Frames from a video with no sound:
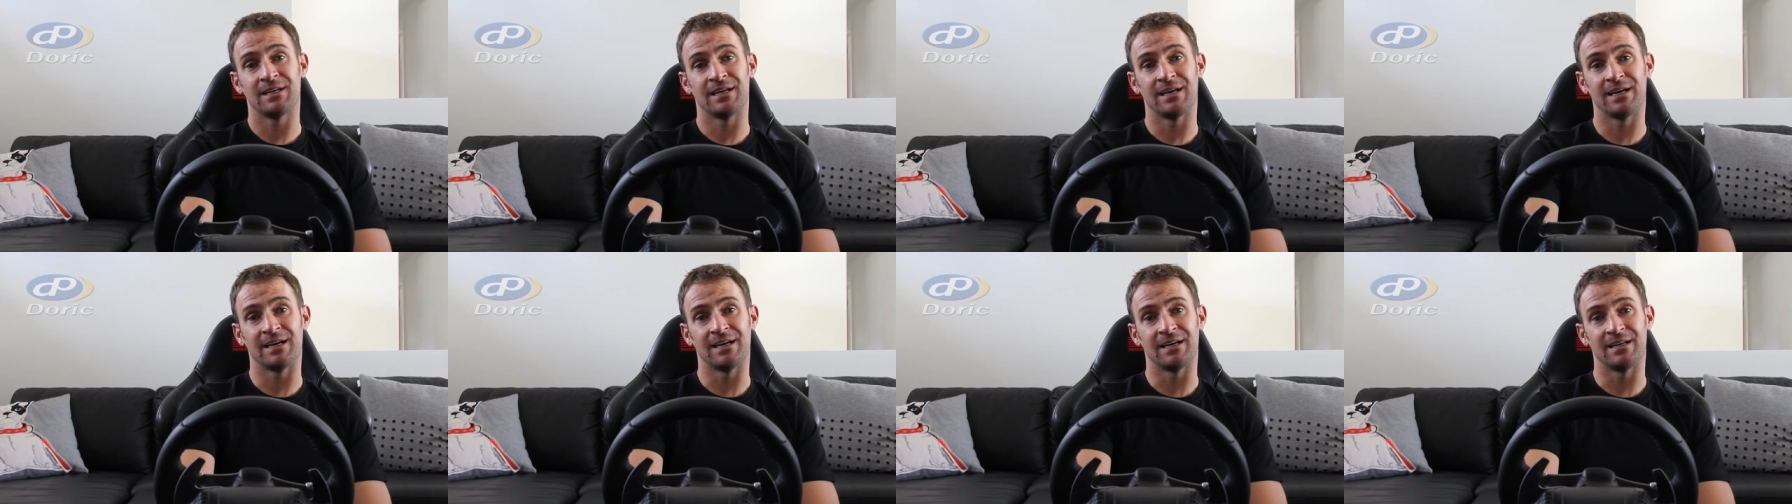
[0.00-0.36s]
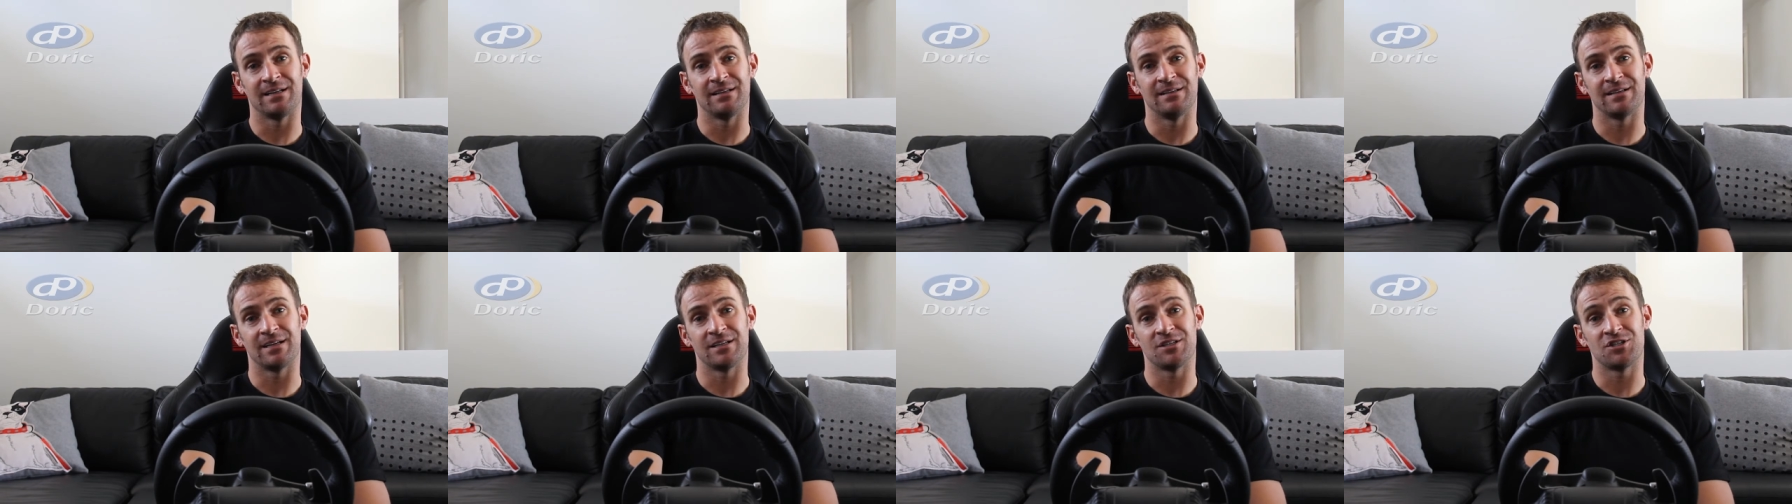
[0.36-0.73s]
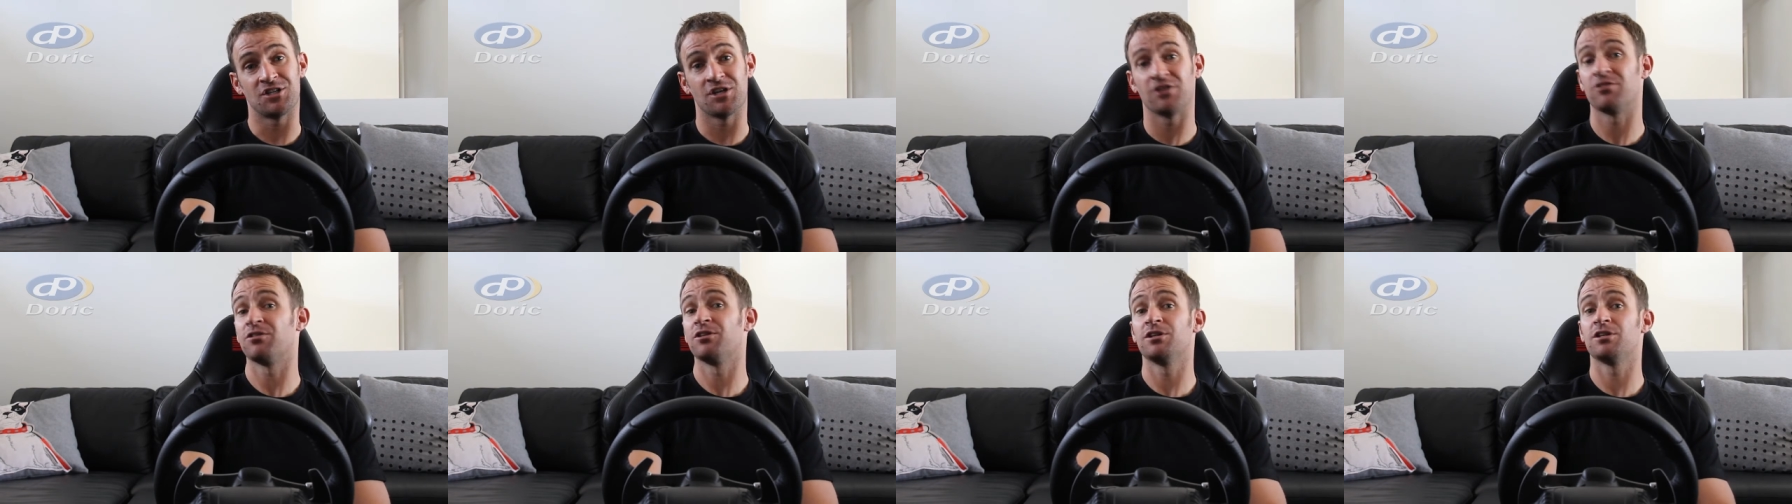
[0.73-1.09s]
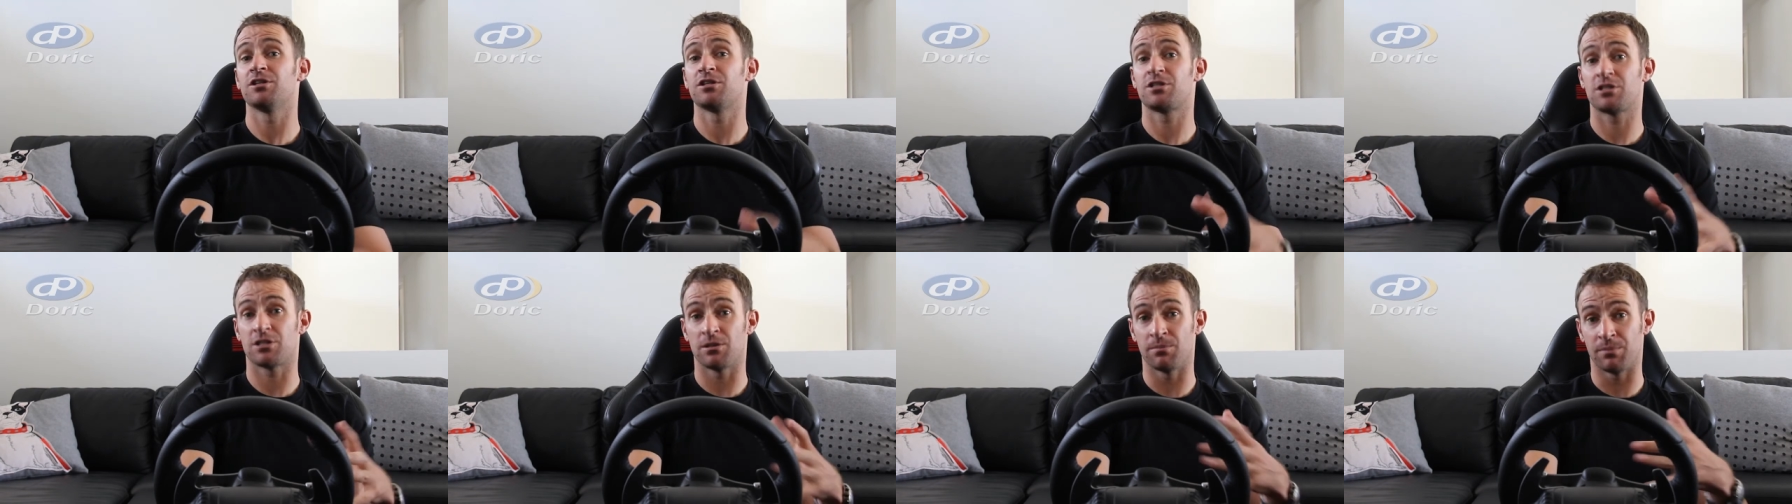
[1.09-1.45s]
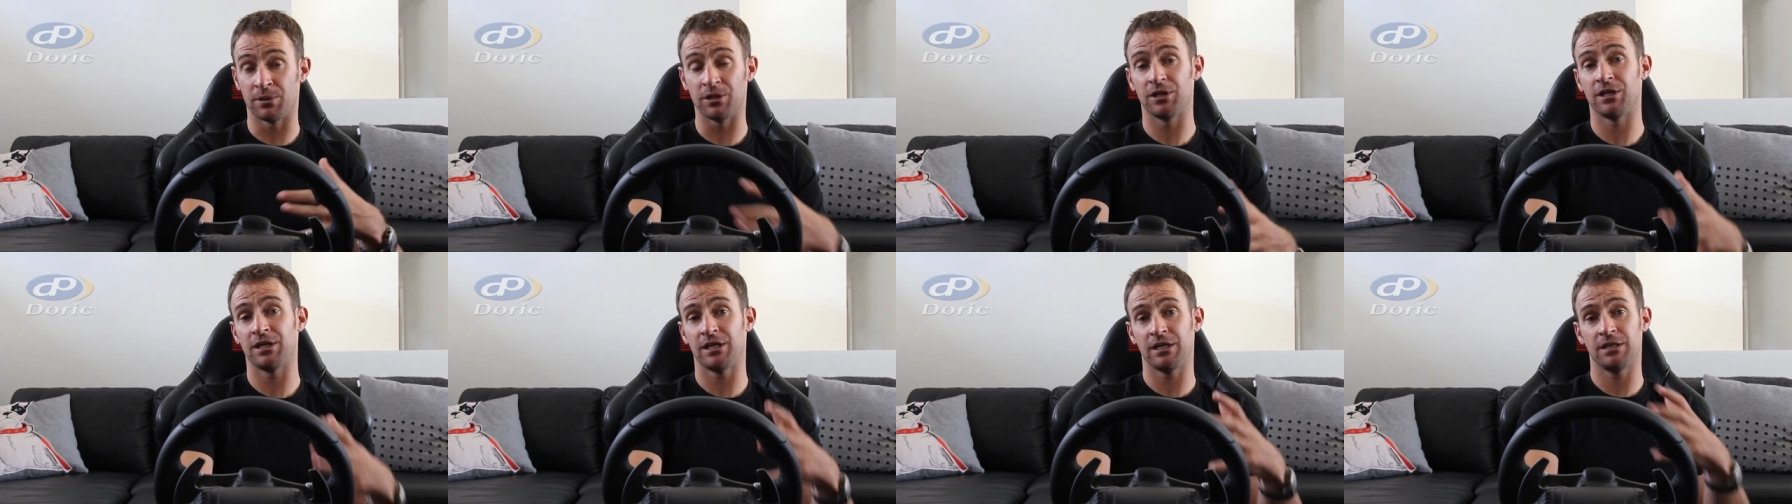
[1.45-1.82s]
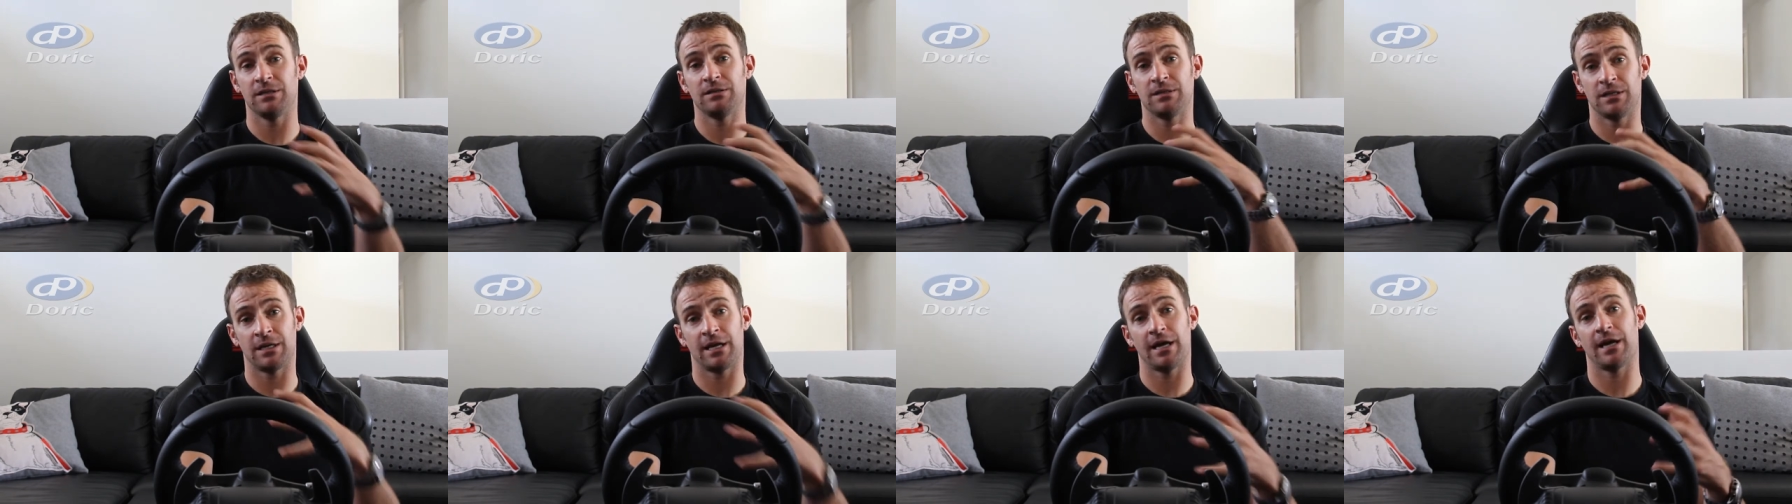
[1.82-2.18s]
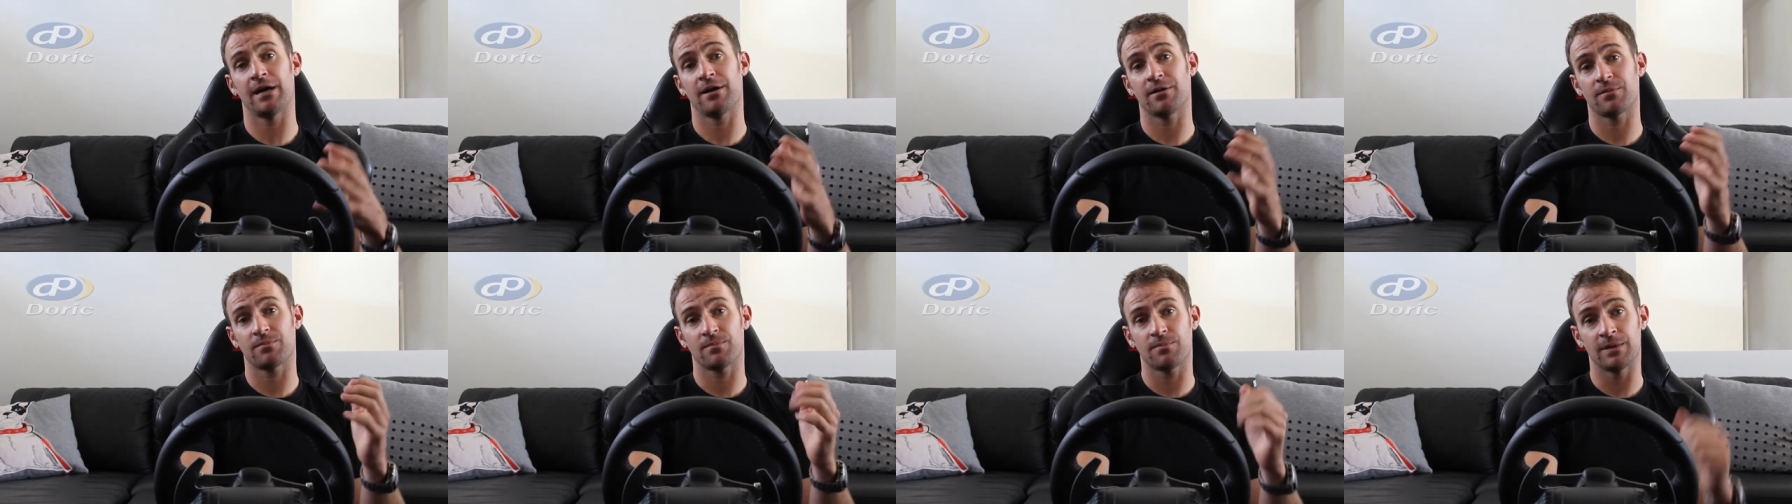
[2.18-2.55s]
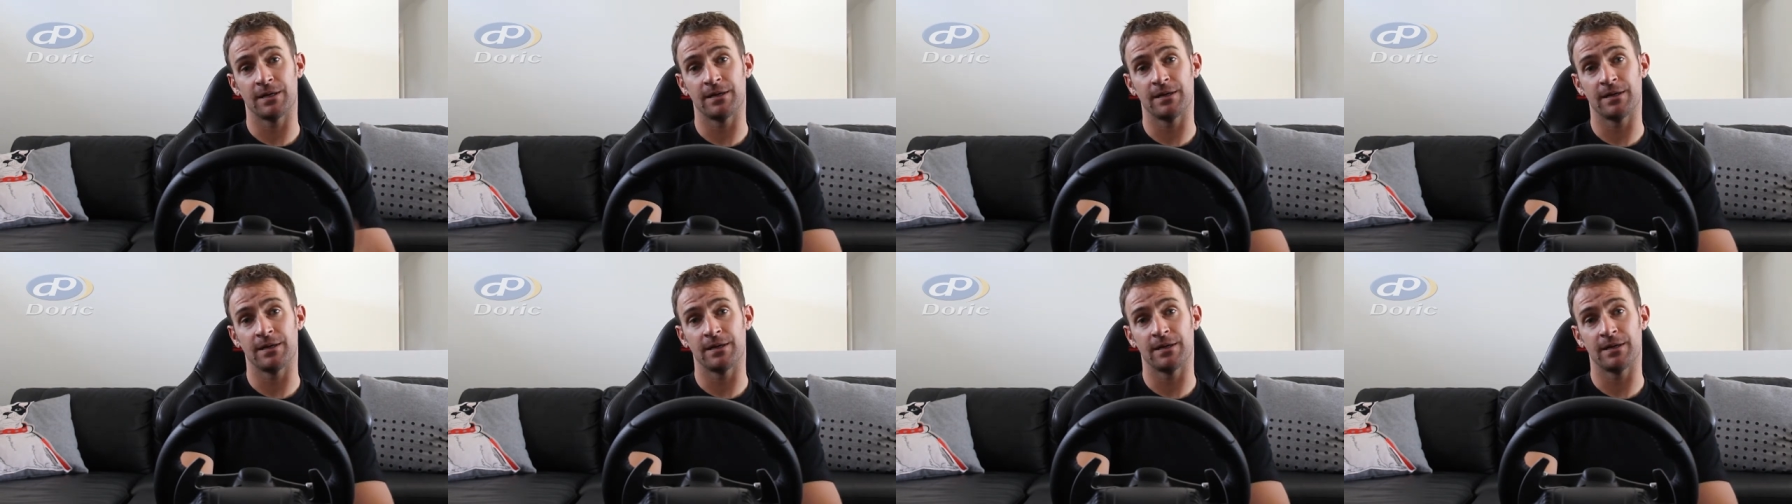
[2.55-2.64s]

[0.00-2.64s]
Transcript: and generally the stability in our